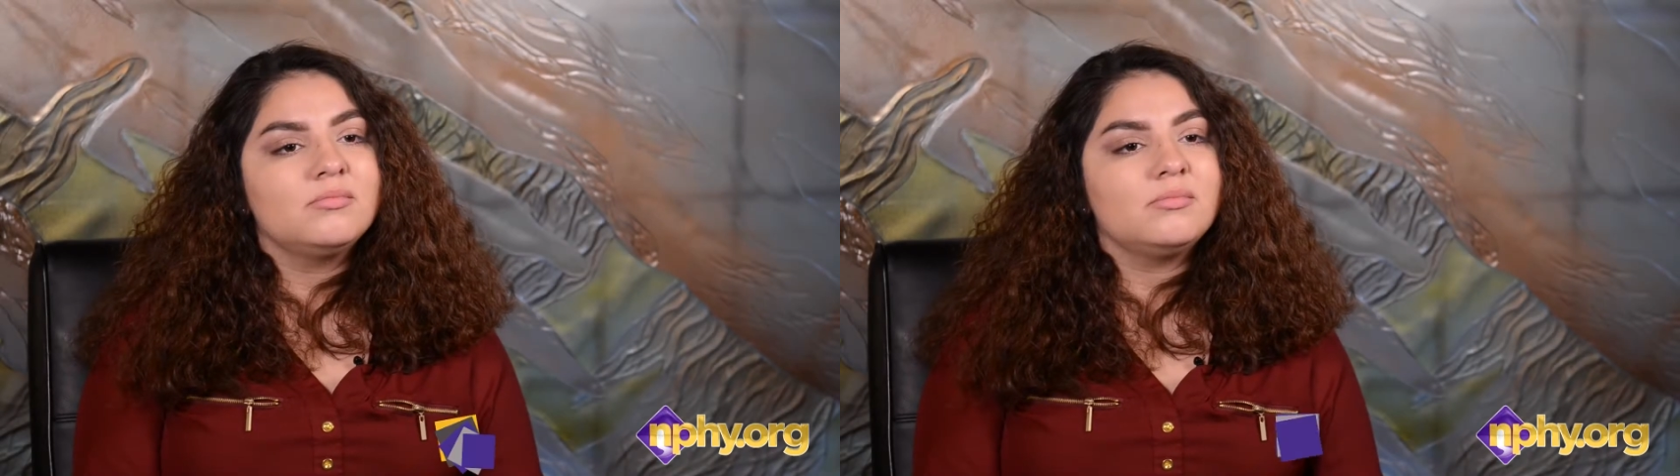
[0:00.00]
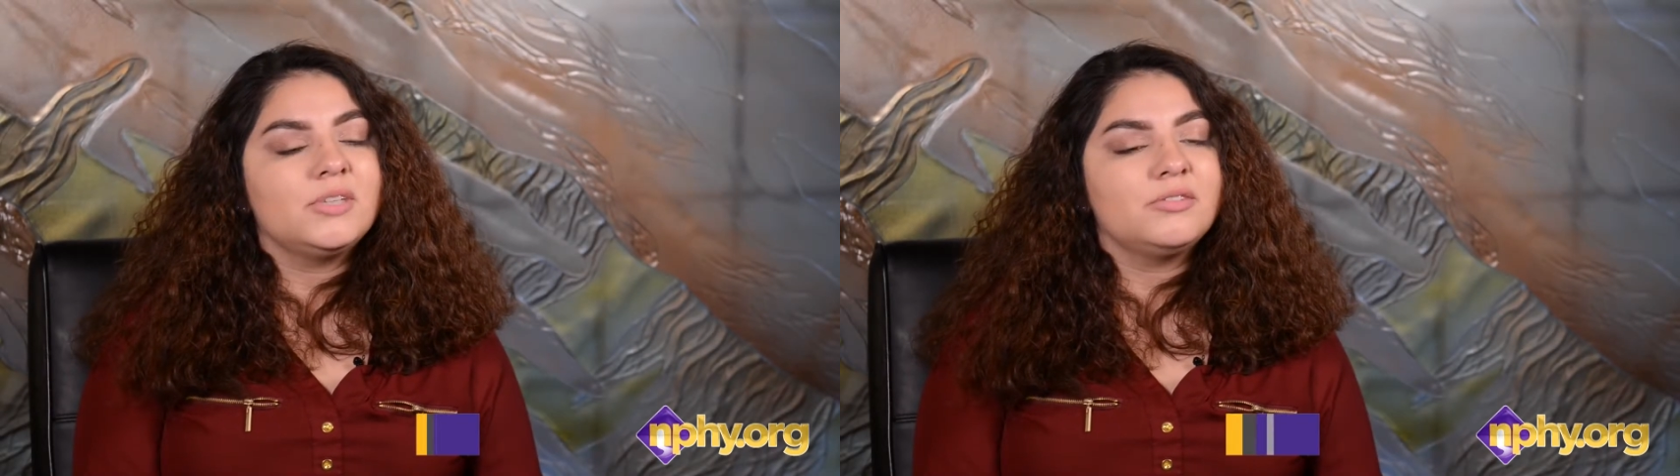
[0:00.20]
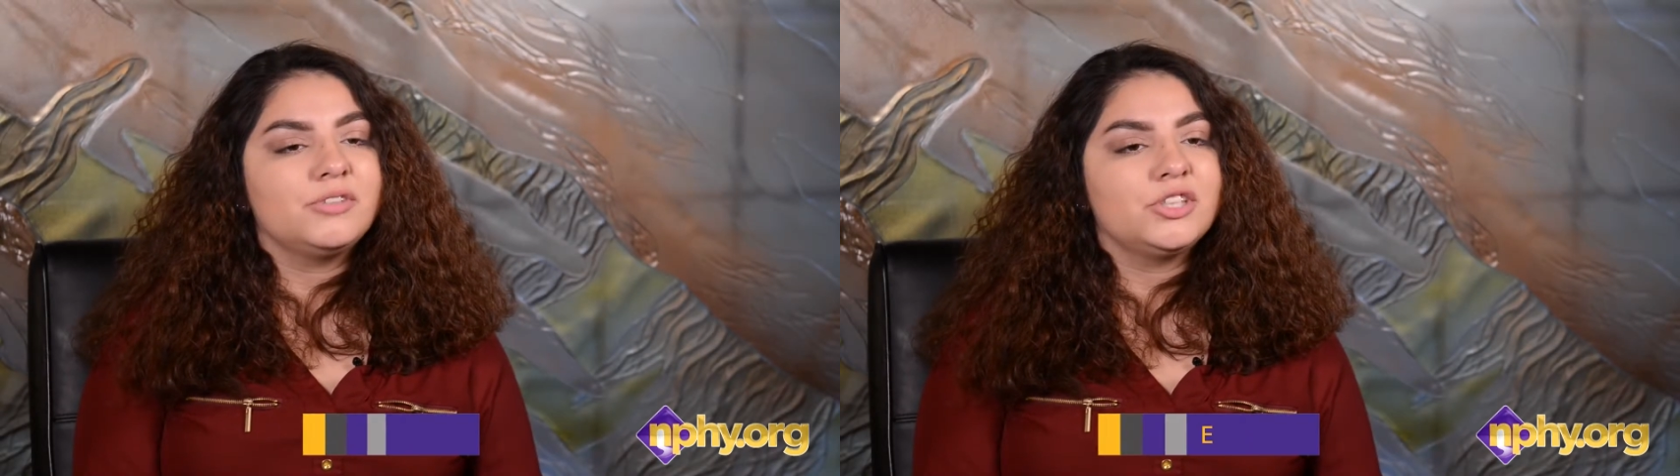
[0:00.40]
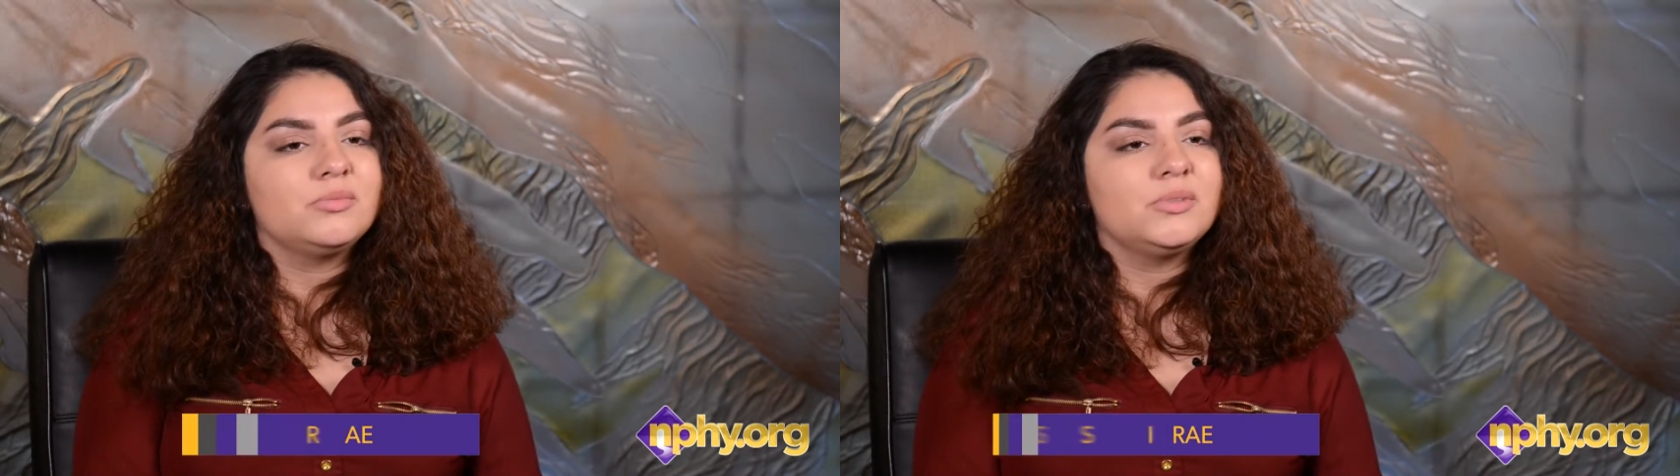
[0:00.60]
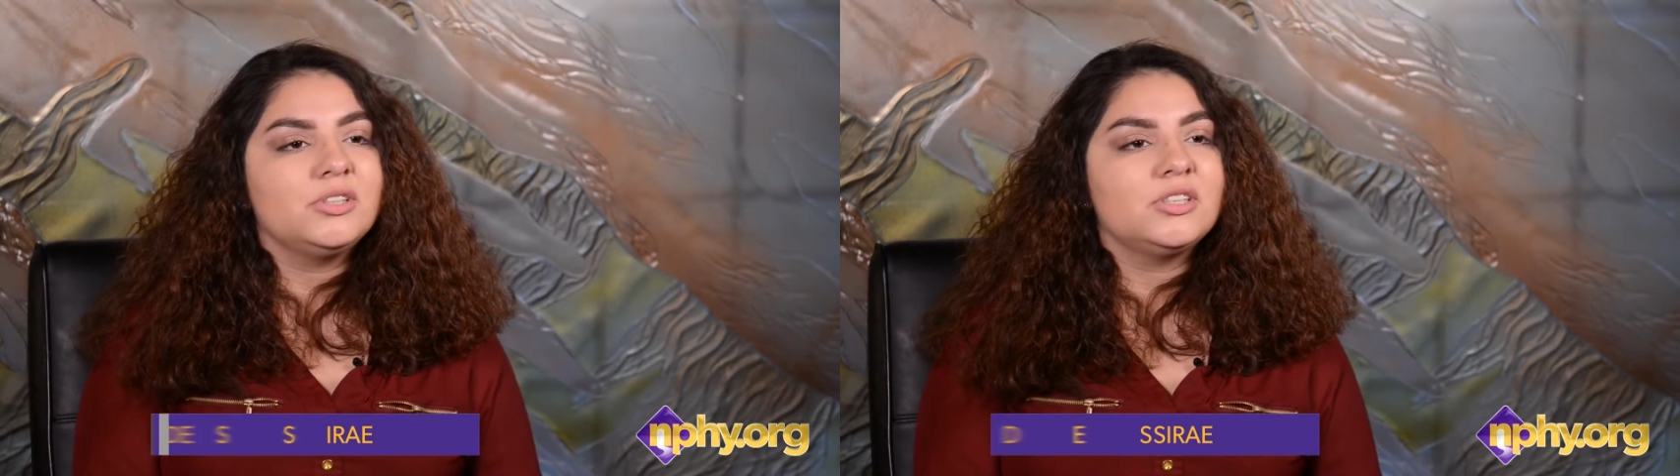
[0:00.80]
my
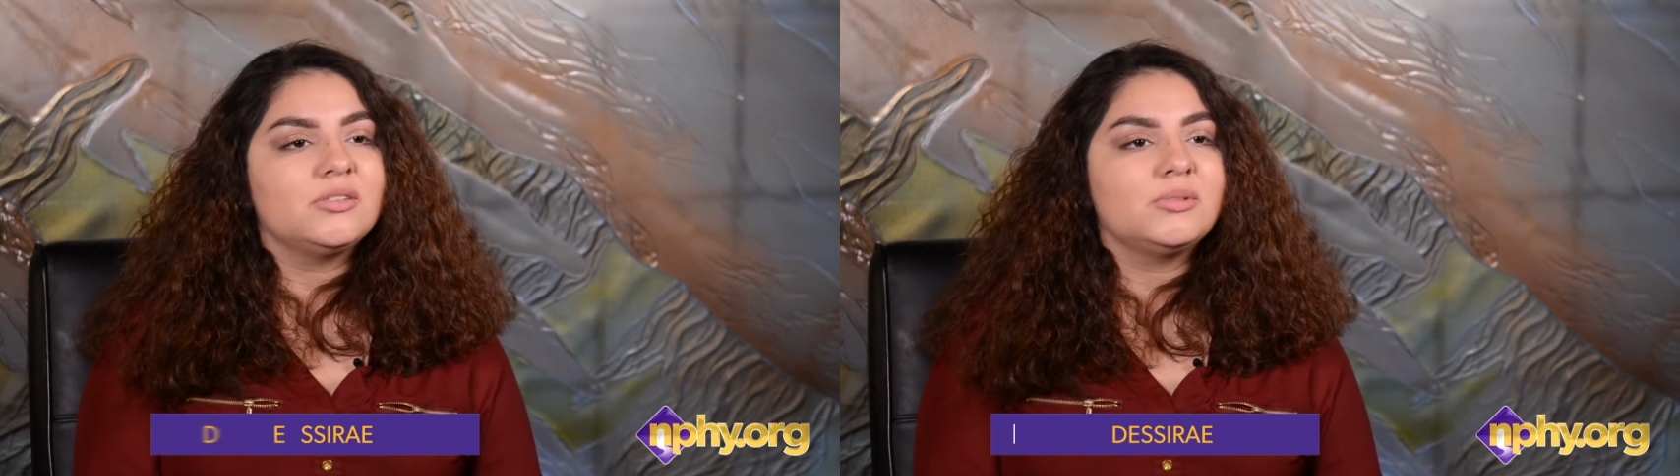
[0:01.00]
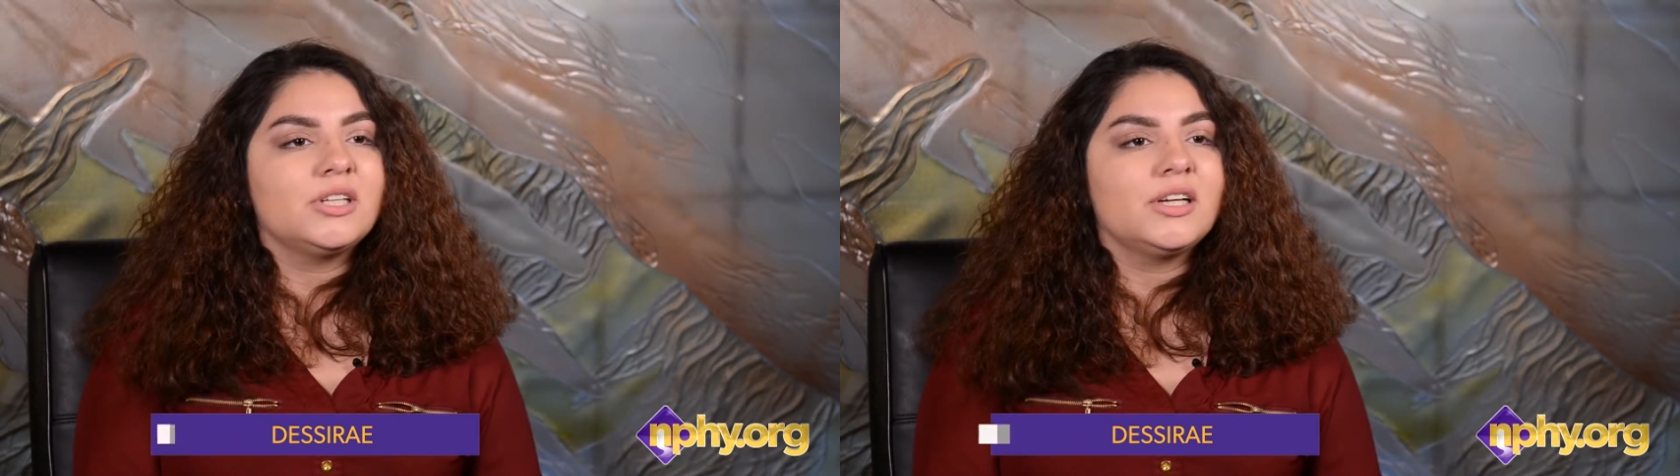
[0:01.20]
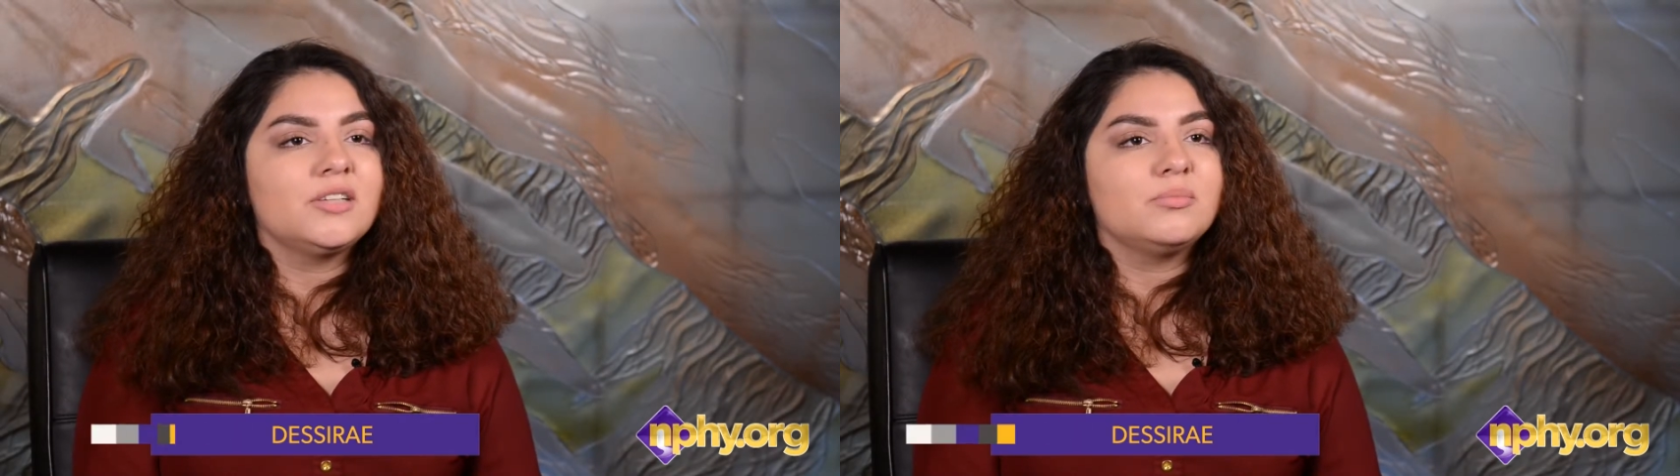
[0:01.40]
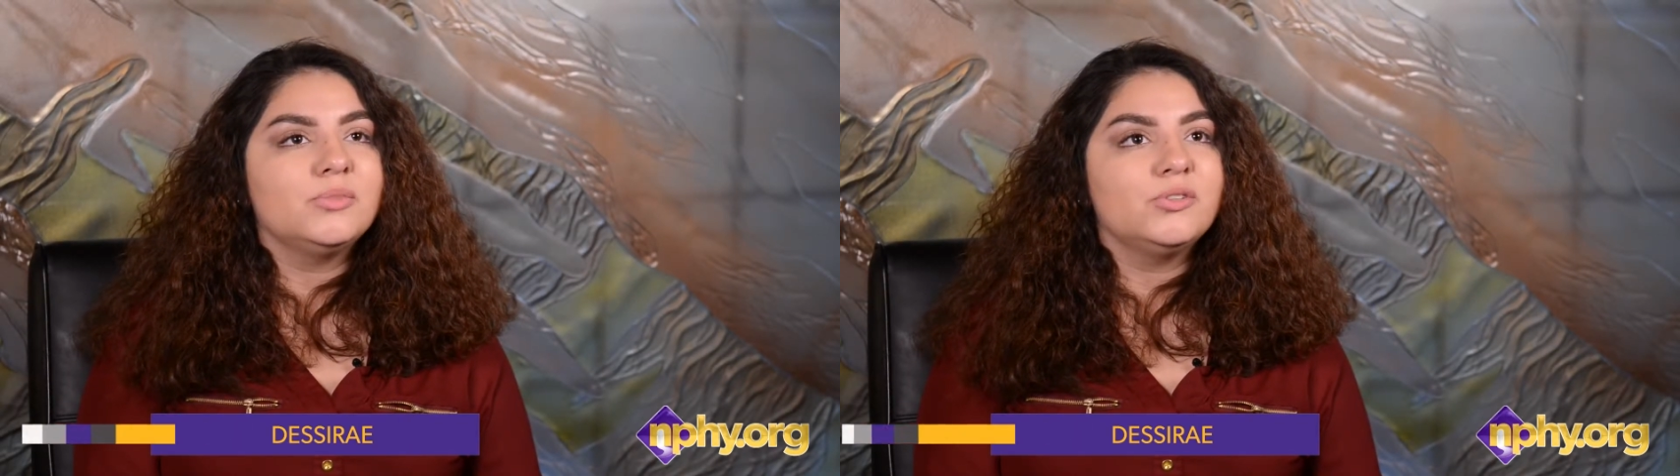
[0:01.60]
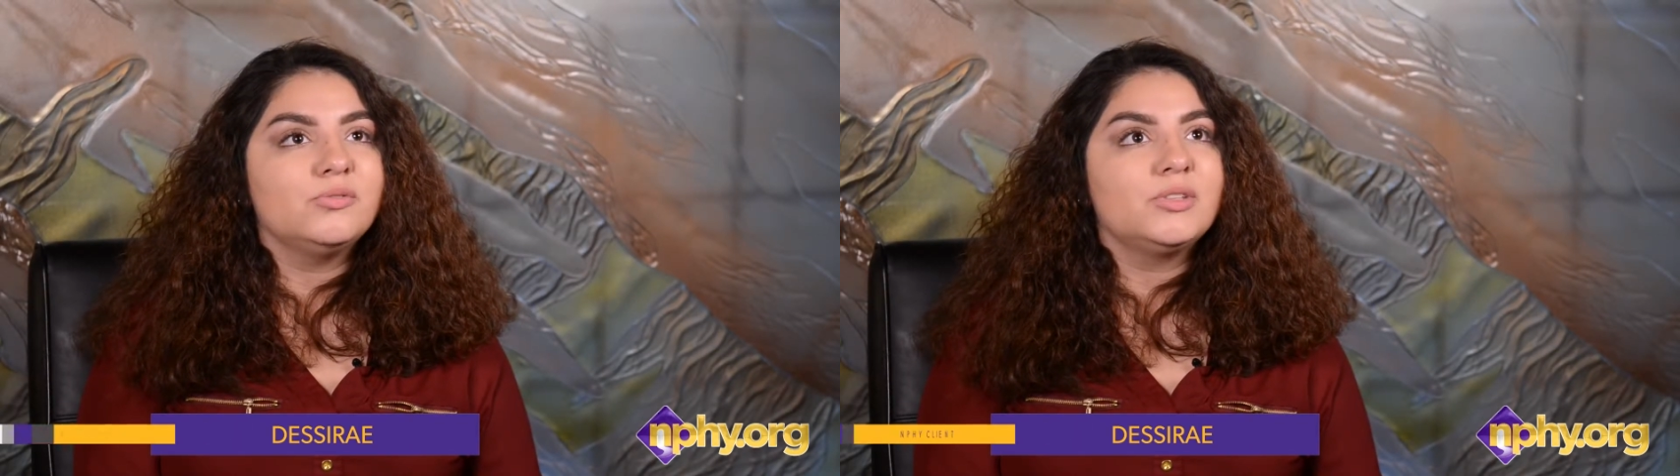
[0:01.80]
freshman year, when I had
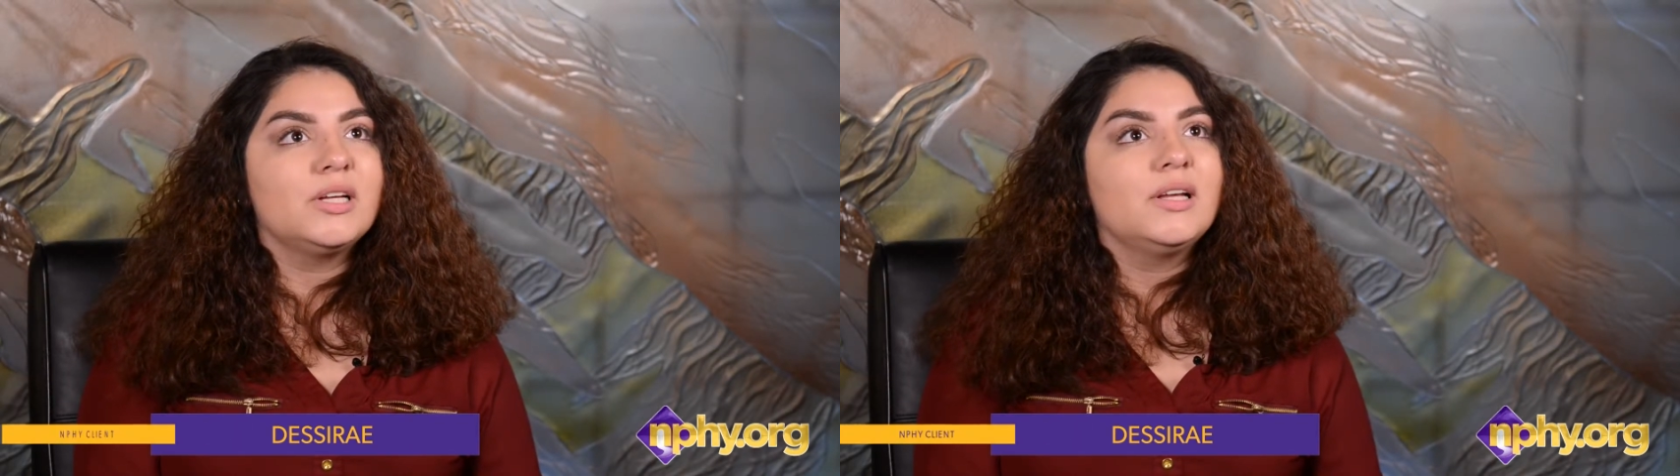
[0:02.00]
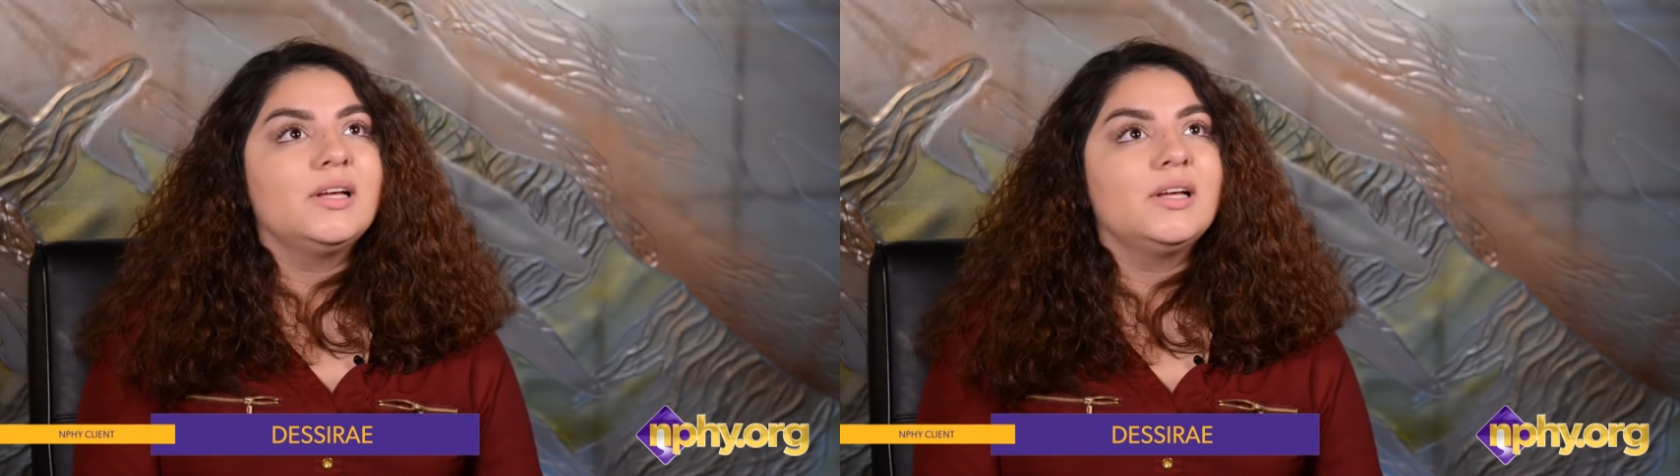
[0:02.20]
moved